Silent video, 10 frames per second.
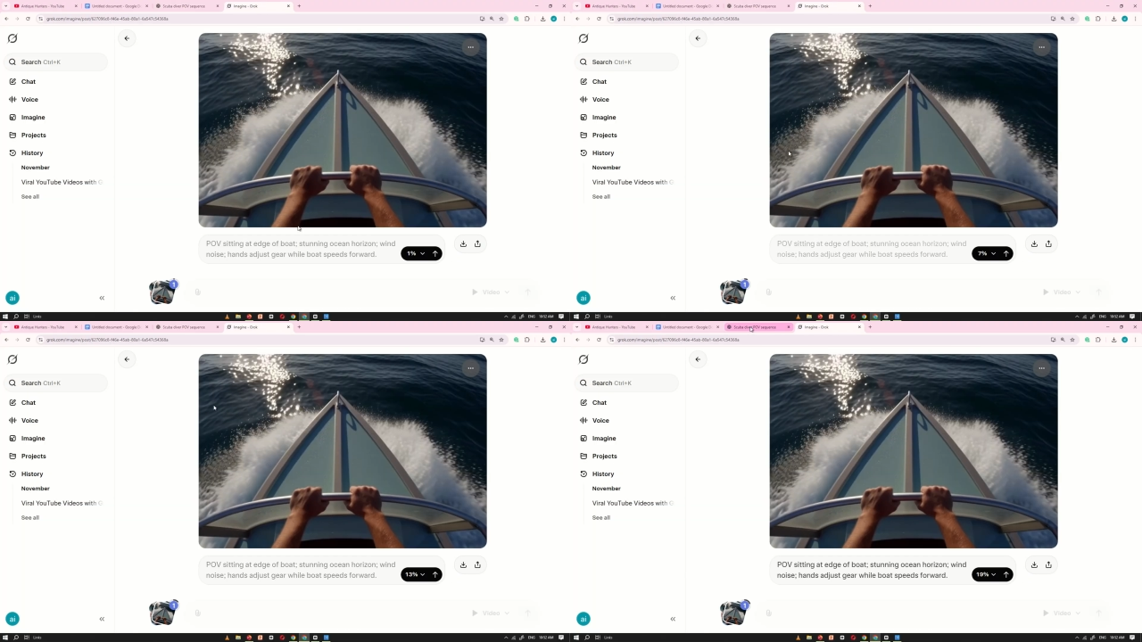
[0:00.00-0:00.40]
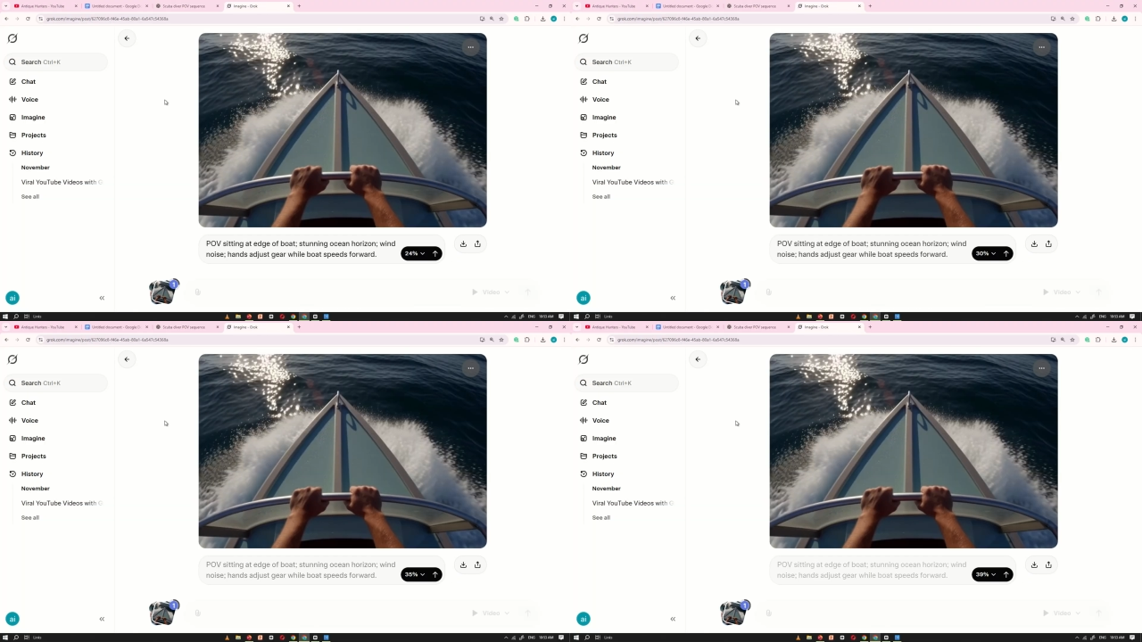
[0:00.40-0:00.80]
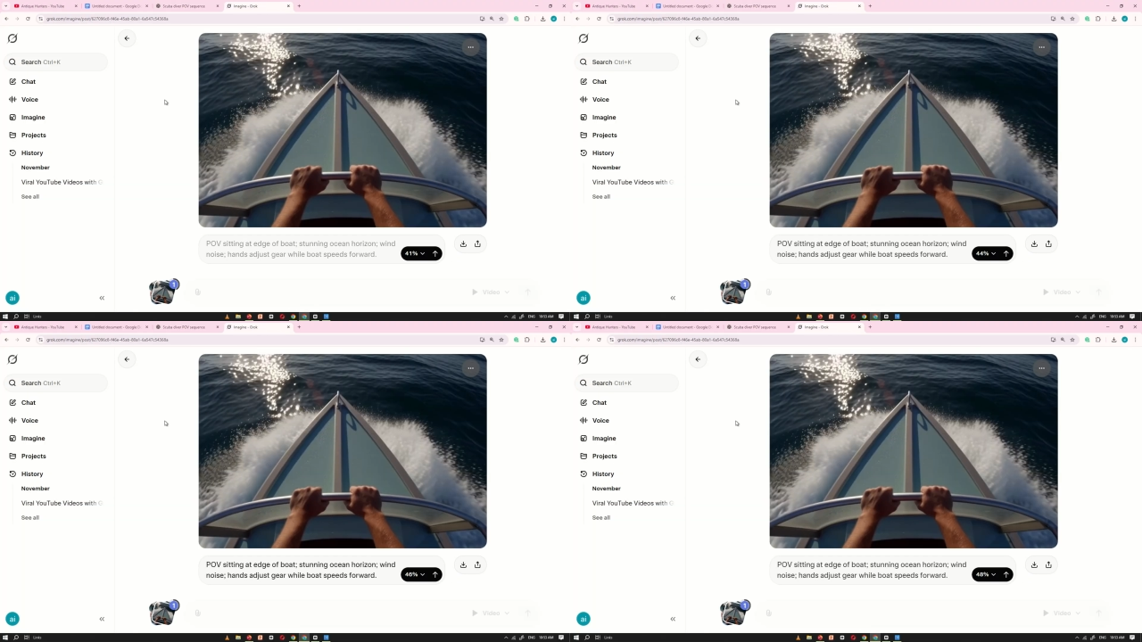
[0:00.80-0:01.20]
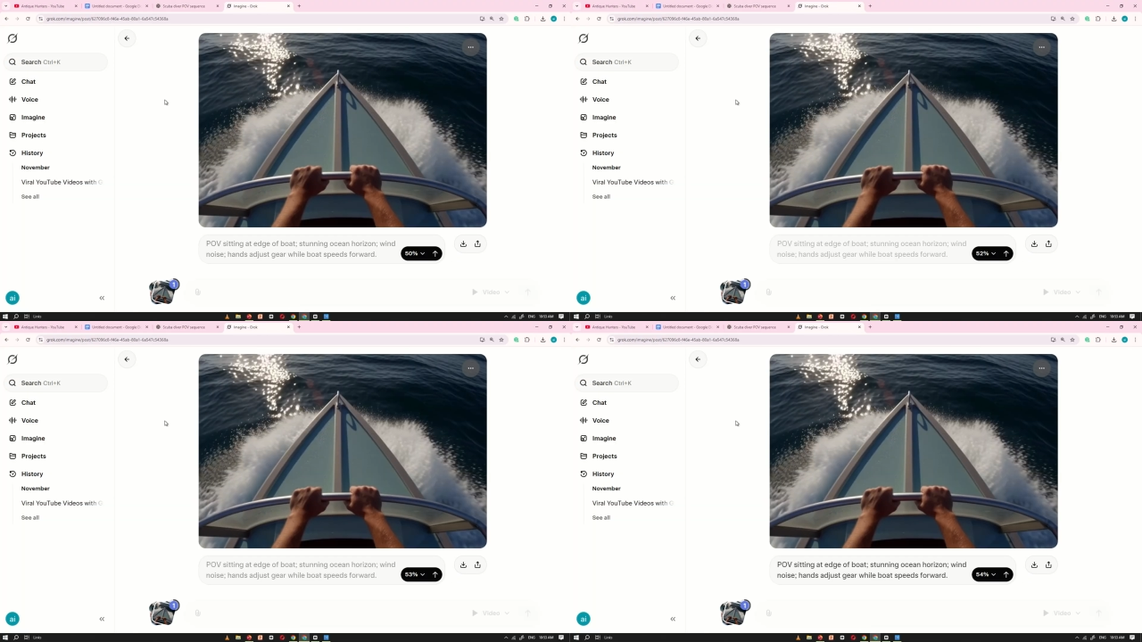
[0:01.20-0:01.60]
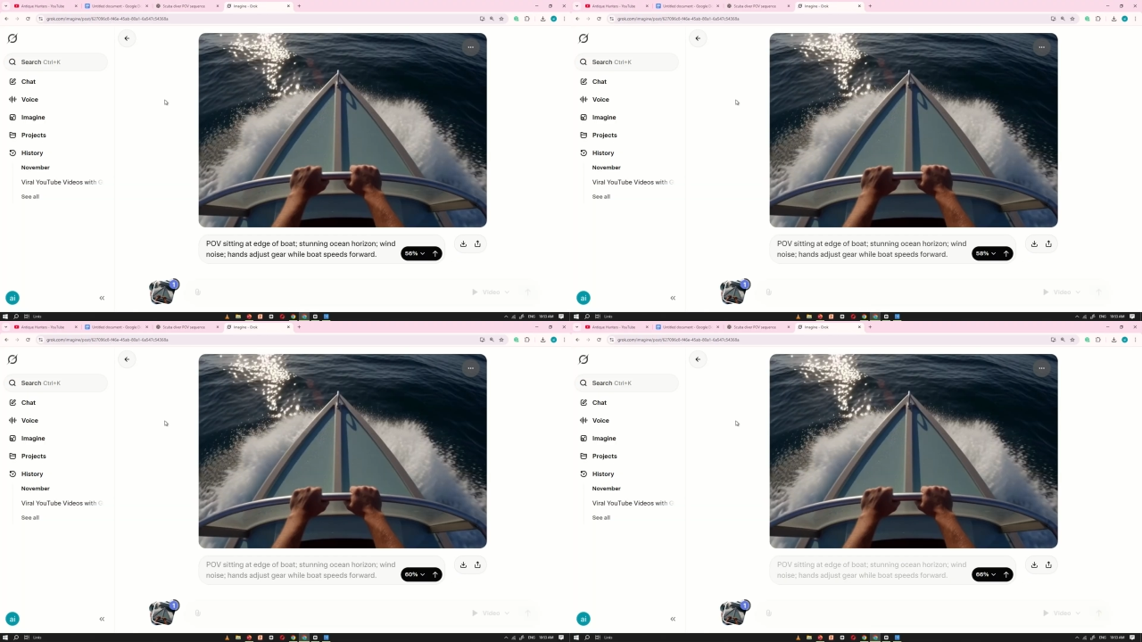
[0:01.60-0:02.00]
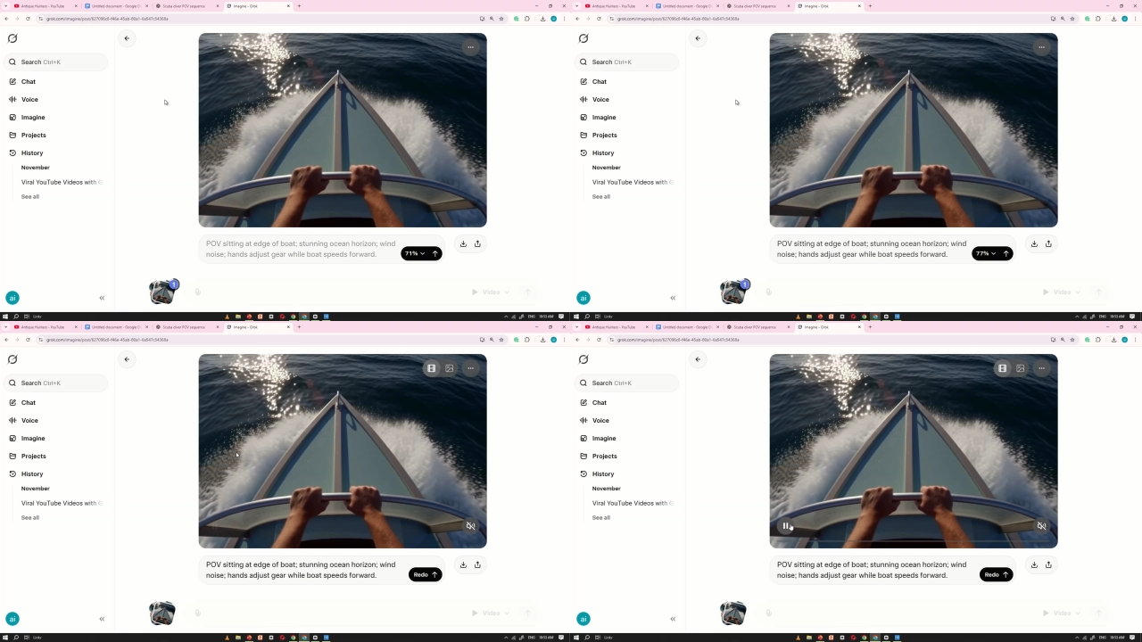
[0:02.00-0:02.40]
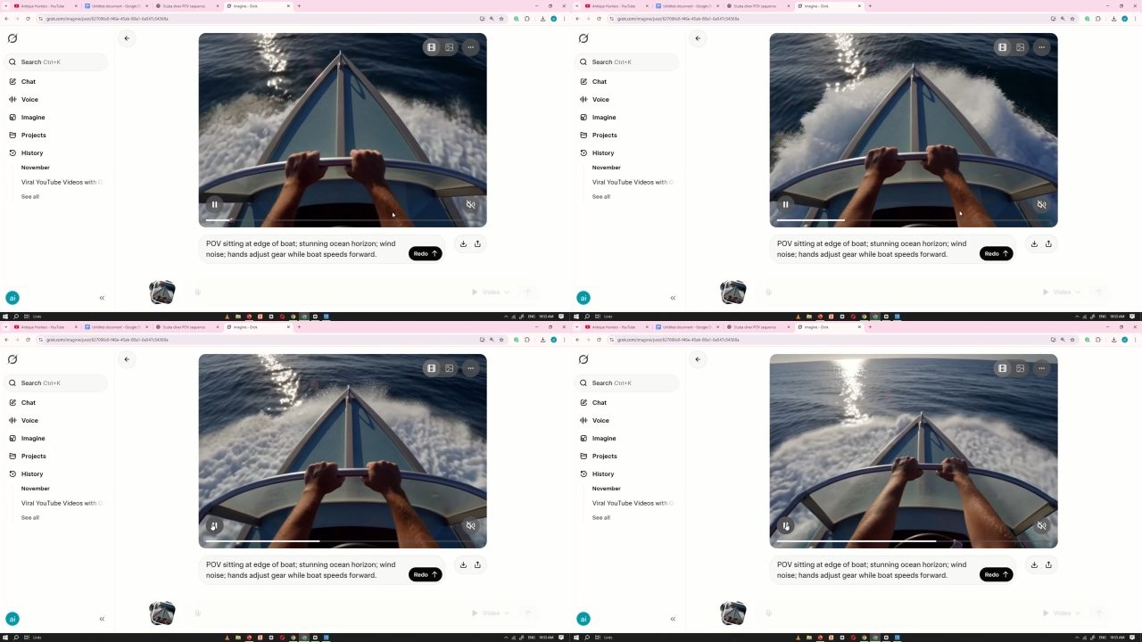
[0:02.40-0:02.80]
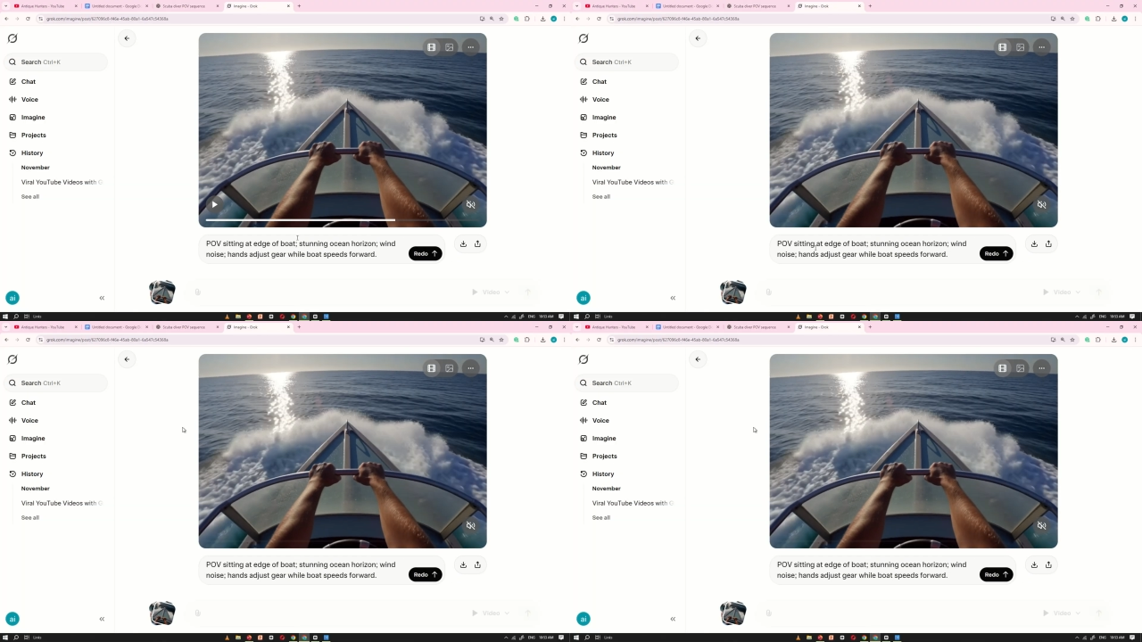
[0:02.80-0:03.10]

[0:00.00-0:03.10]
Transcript: (no speaker visible)